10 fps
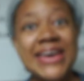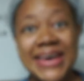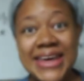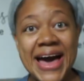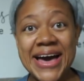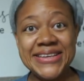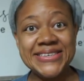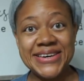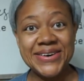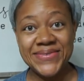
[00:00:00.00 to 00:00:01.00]
any
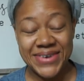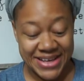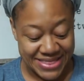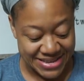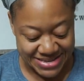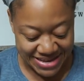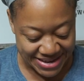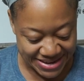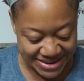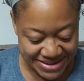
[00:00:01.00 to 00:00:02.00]
idea what this
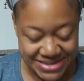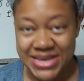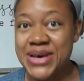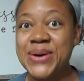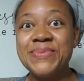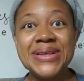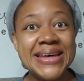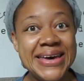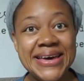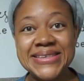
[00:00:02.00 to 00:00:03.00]
is,
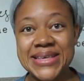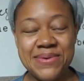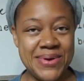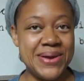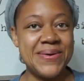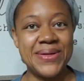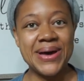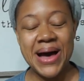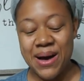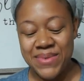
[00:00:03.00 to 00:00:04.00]
please let me know in the
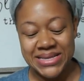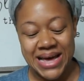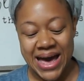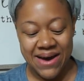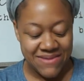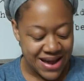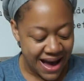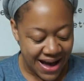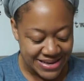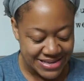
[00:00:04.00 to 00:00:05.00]
comments. I have
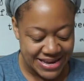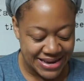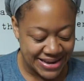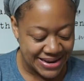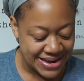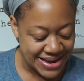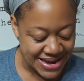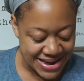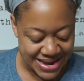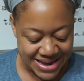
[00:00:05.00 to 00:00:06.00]
not seen
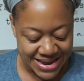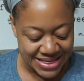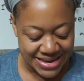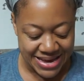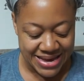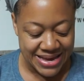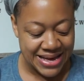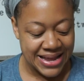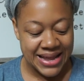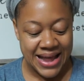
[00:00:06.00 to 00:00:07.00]

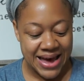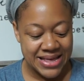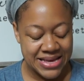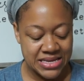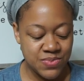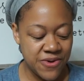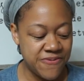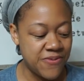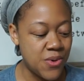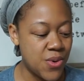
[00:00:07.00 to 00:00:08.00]
anything like this
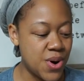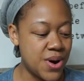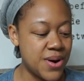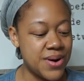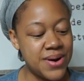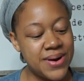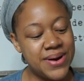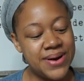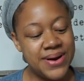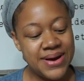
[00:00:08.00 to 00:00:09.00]
before.
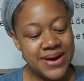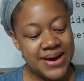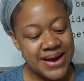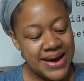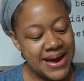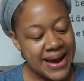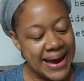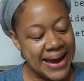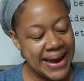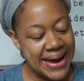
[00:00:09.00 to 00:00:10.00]

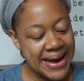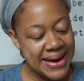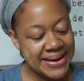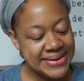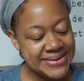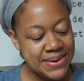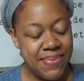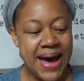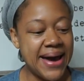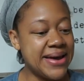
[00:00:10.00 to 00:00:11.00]
And the
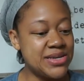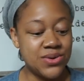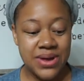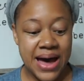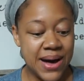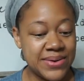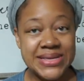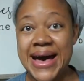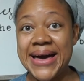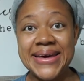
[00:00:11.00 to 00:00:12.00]
package on the
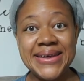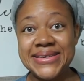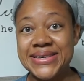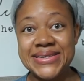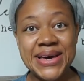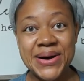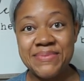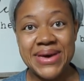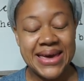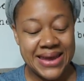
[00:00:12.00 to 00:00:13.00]
outside, it doesn't tell
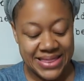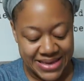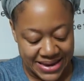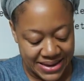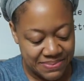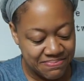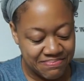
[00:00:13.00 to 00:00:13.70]
me anything.